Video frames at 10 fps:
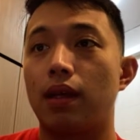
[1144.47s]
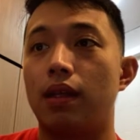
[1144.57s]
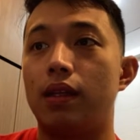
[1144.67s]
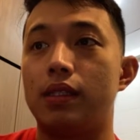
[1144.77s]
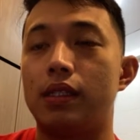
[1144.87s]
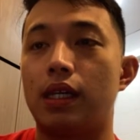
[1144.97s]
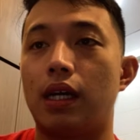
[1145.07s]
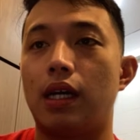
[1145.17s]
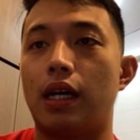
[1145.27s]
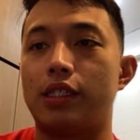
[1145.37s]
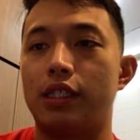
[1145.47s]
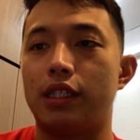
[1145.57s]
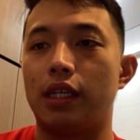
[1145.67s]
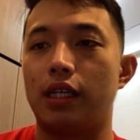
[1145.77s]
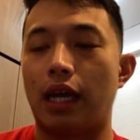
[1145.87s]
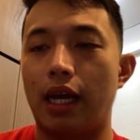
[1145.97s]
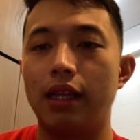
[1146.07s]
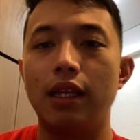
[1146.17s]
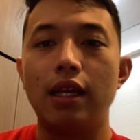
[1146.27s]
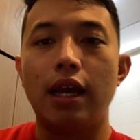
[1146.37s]
This is actually a
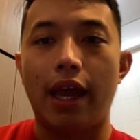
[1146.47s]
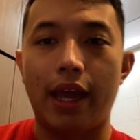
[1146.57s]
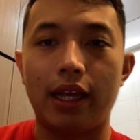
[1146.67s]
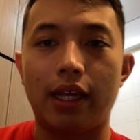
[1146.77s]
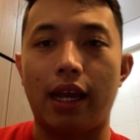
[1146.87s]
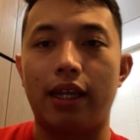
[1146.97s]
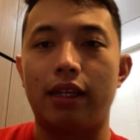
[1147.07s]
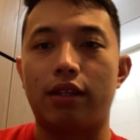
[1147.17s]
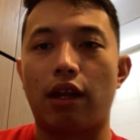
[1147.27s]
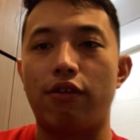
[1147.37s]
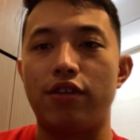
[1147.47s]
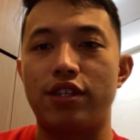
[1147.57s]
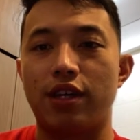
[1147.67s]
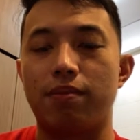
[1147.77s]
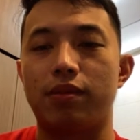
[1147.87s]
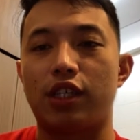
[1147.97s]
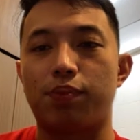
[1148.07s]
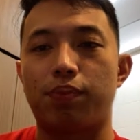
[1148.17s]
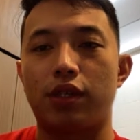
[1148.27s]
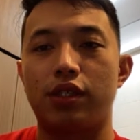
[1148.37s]
done act, and terrorism,
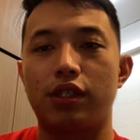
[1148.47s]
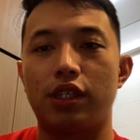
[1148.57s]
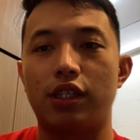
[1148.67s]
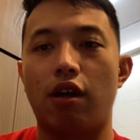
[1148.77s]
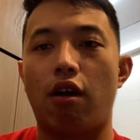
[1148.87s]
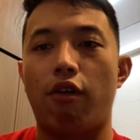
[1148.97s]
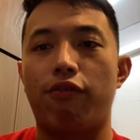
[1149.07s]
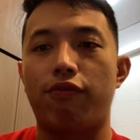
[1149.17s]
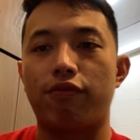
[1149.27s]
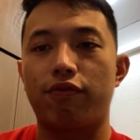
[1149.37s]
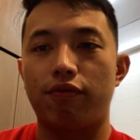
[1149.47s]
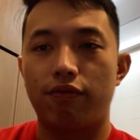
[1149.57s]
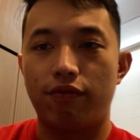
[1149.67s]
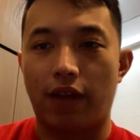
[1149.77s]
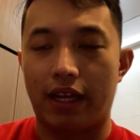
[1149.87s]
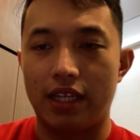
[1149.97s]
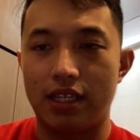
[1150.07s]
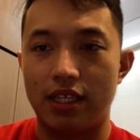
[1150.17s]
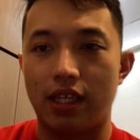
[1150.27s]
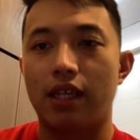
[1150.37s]
suppression of
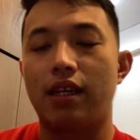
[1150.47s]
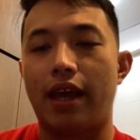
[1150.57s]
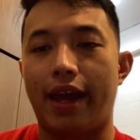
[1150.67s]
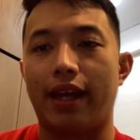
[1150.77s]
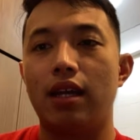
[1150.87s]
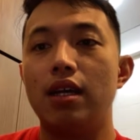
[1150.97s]
financing act.